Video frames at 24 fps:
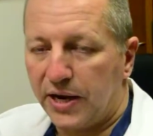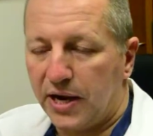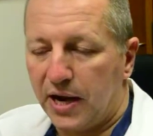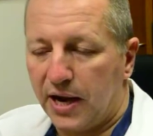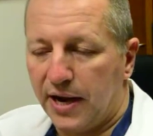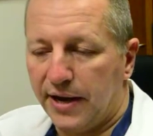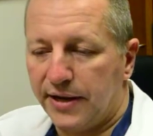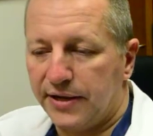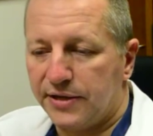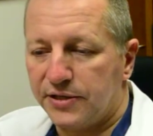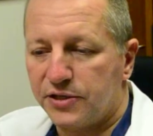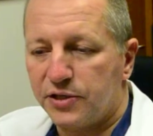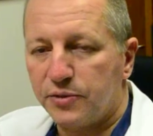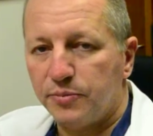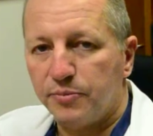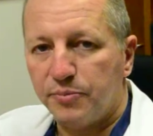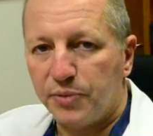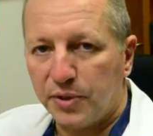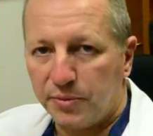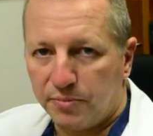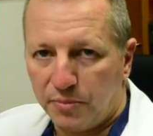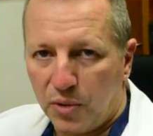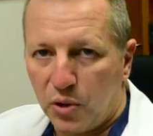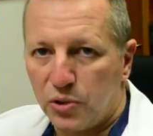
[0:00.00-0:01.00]
guidance,
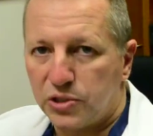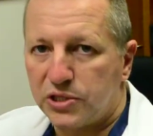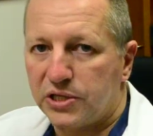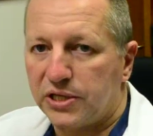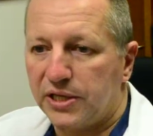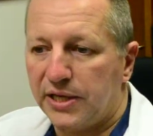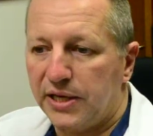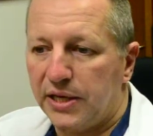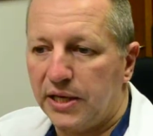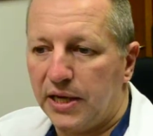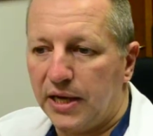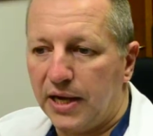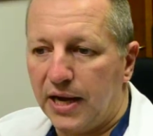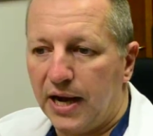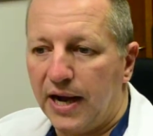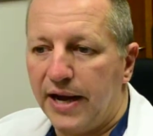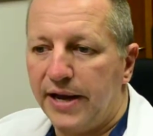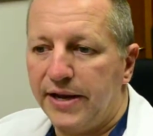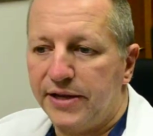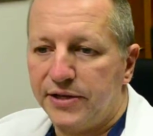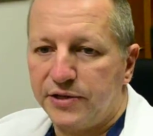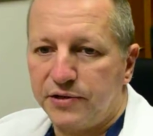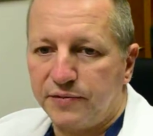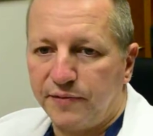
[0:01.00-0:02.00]
but mostly
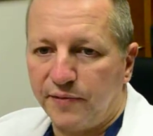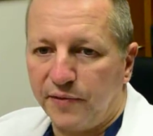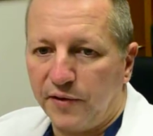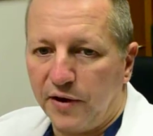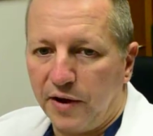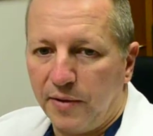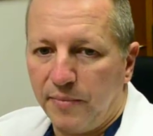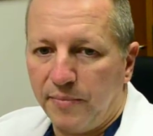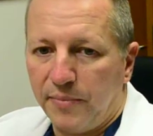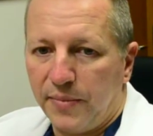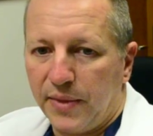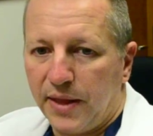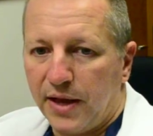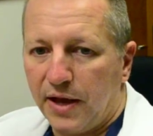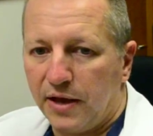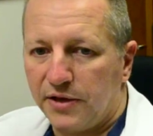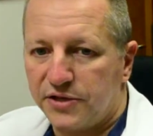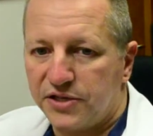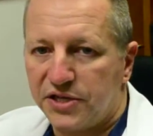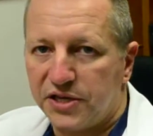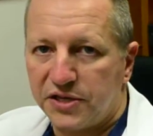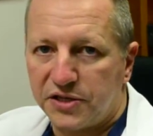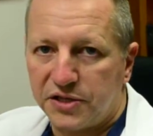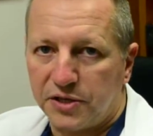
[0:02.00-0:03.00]
guidance from a
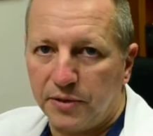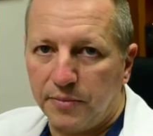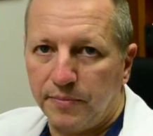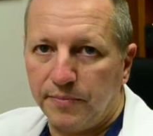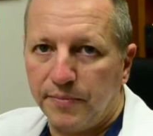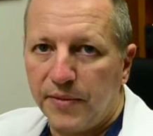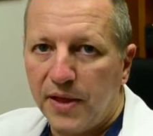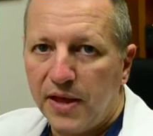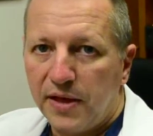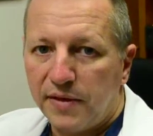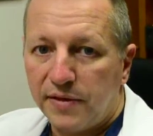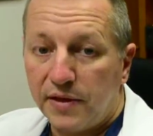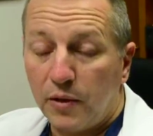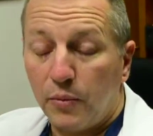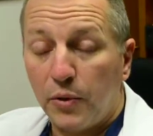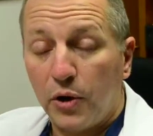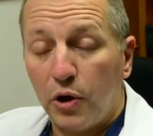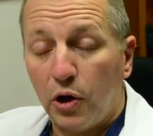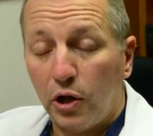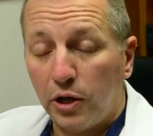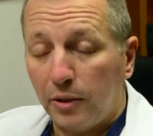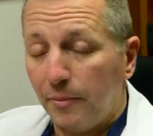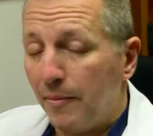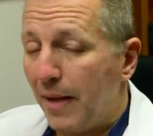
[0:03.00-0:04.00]
system that we
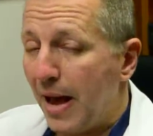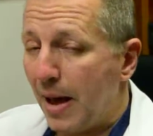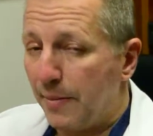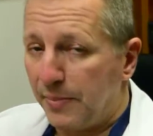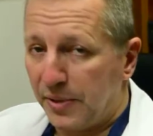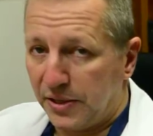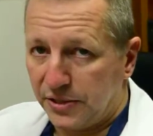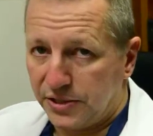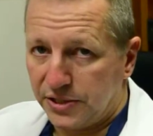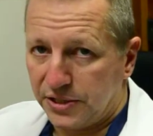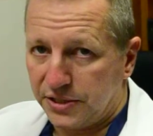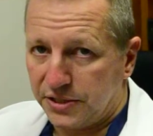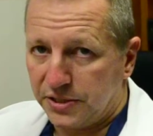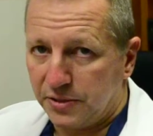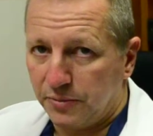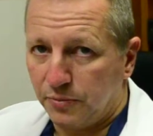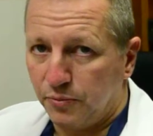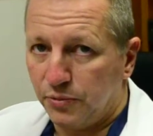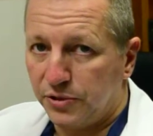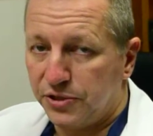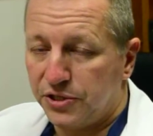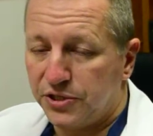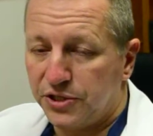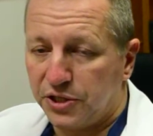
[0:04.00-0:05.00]
call a mapping system,
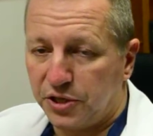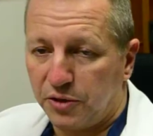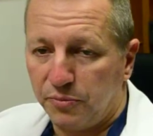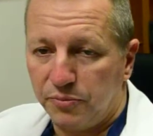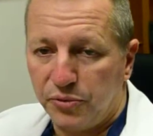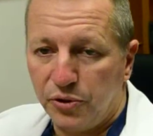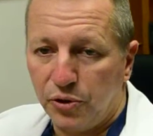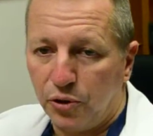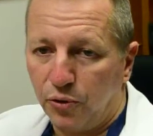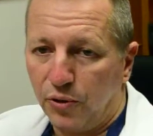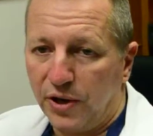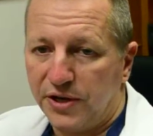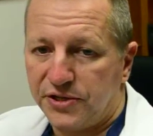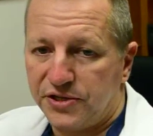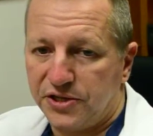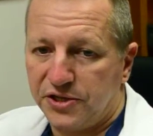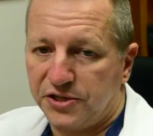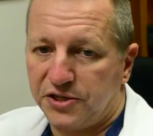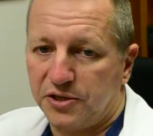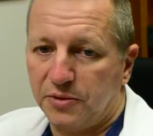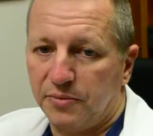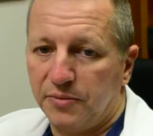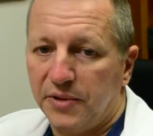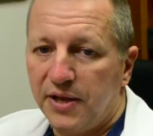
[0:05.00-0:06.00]
which is a computerized
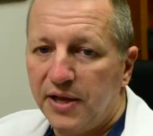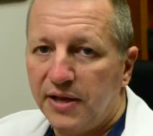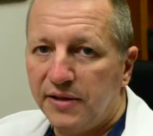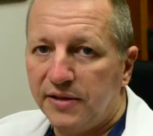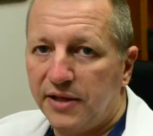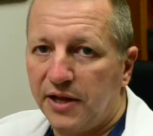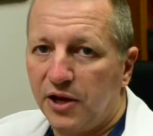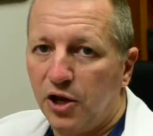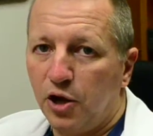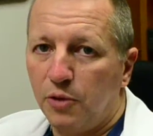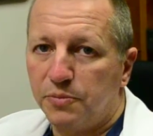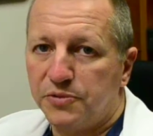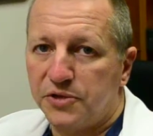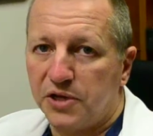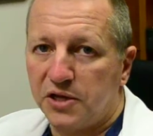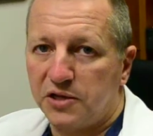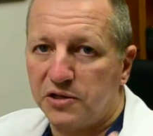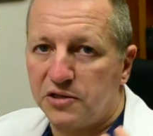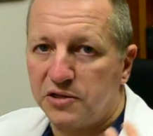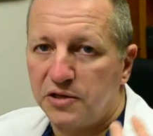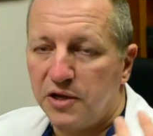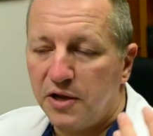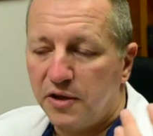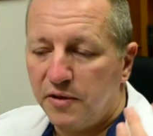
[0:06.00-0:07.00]
system that helps
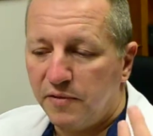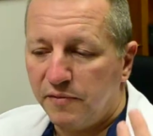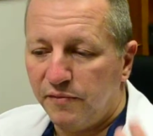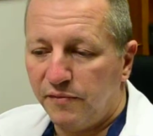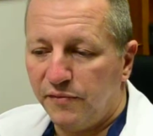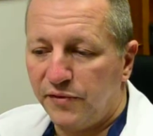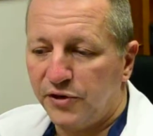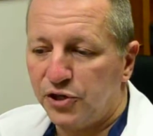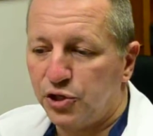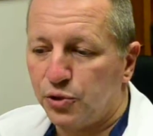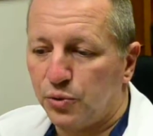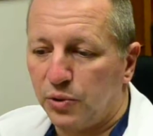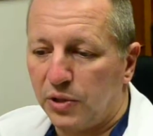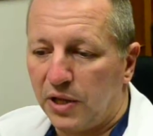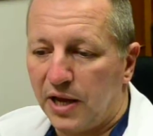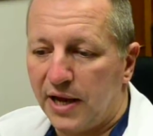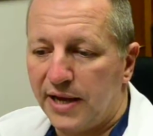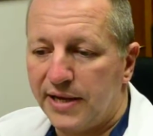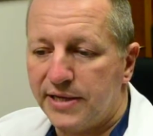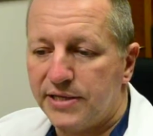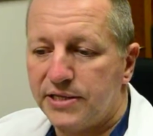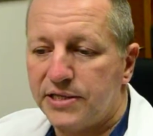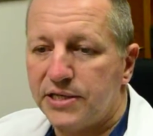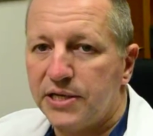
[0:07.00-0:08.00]
us
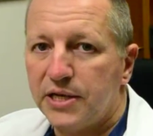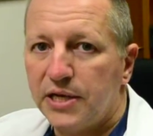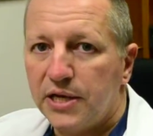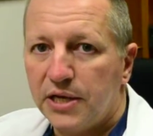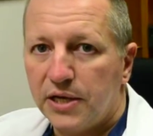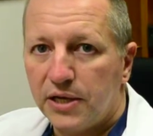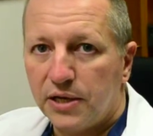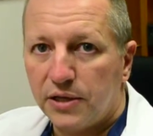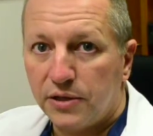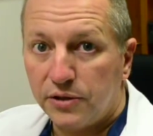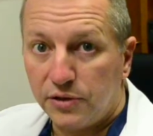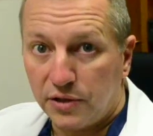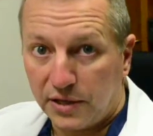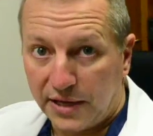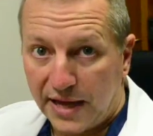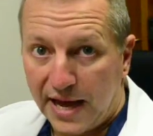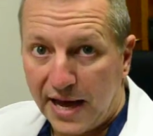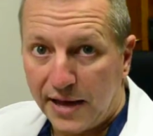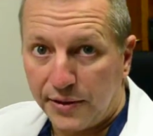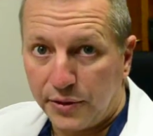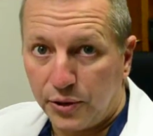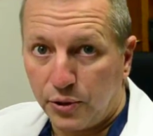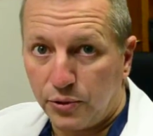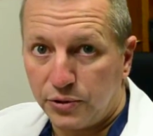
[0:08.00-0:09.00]
visualize the
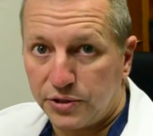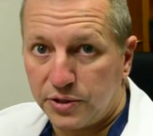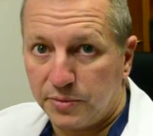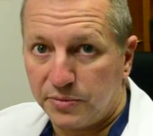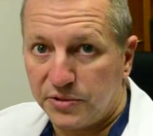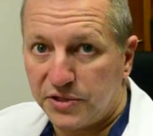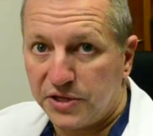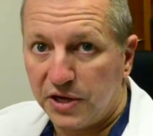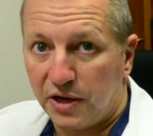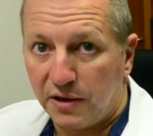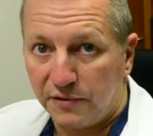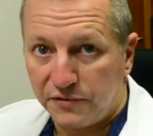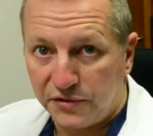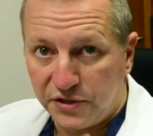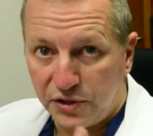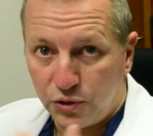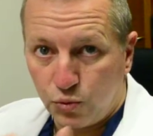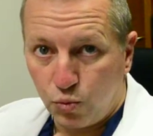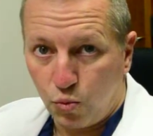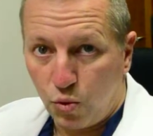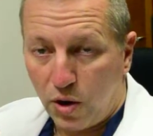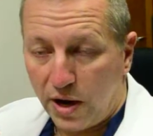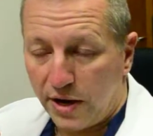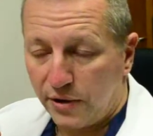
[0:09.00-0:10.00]
catheters themselves, these
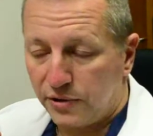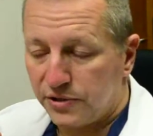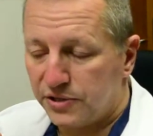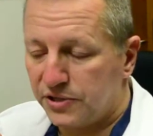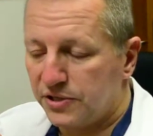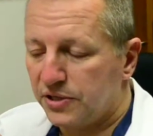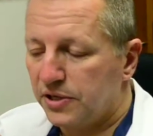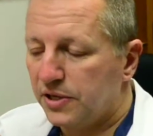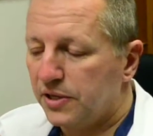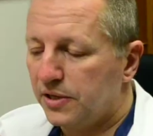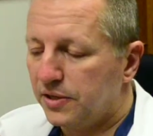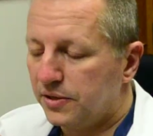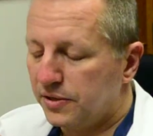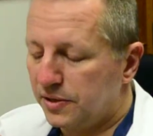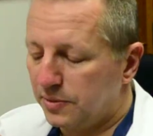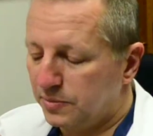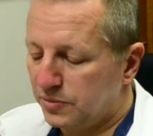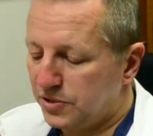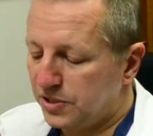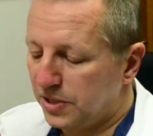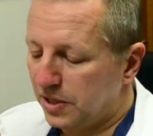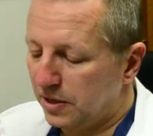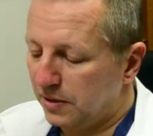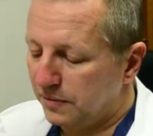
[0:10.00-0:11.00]
wires
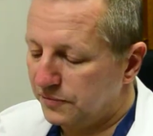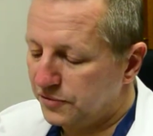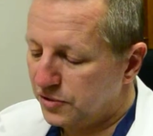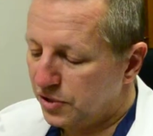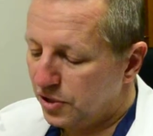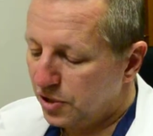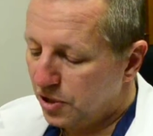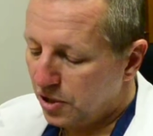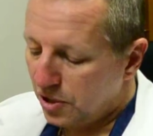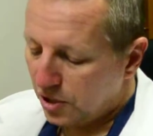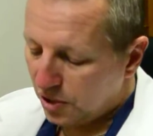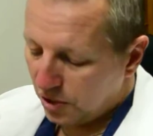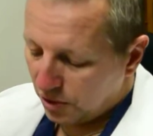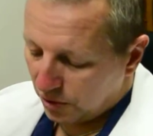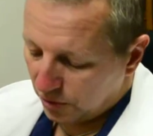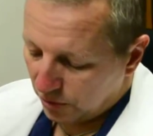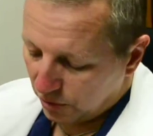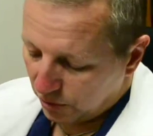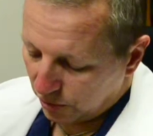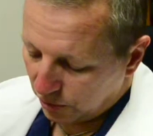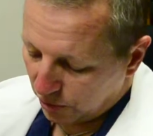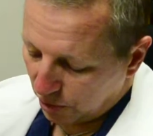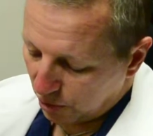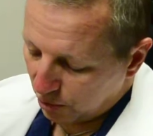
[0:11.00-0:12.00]
themselves.
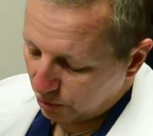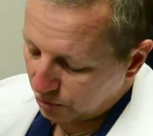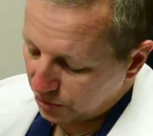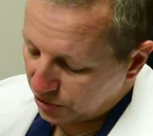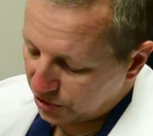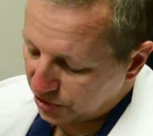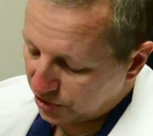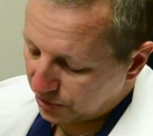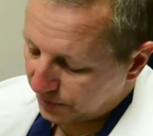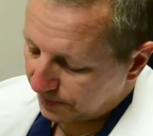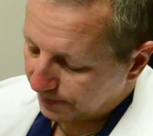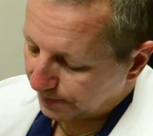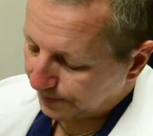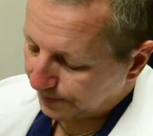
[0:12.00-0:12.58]
Those